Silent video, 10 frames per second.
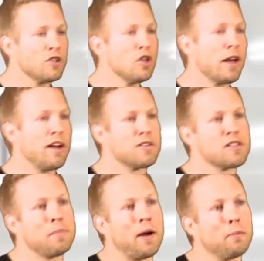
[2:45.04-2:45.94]
do get
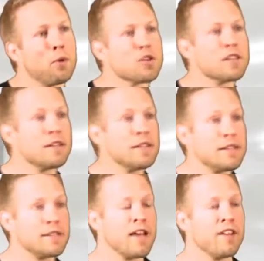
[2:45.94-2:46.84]
asked about boxing is
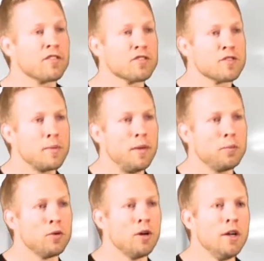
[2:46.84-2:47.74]
it safe? Because obviously
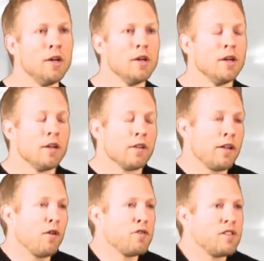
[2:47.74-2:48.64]
people
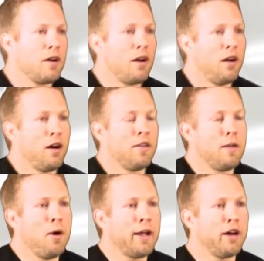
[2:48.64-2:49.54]
think they
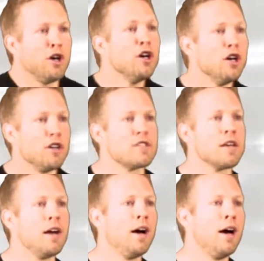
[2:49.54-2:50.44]
might get hurt.
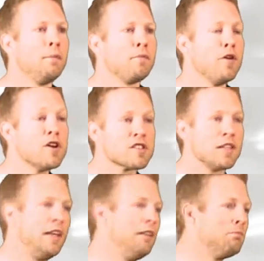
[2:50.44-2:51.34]

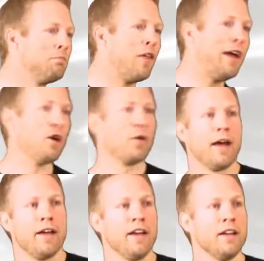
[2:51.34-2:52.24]
Firstly, they don't
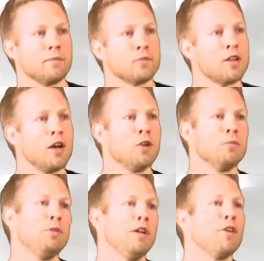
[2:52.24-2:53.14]
get hit, so
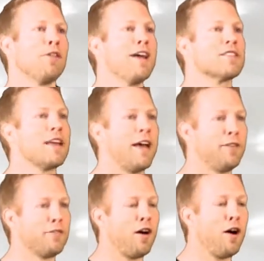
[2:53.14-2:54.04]
they're
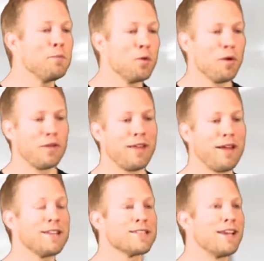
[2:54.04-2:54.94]
safe. I'm the one that they're
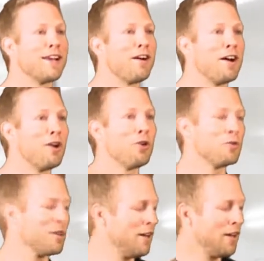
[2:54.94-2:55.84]
hitting. I
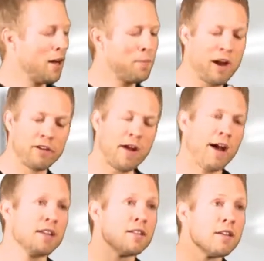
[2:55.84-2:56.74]
hold a pair of
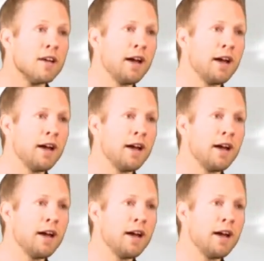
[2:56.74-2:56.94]
hand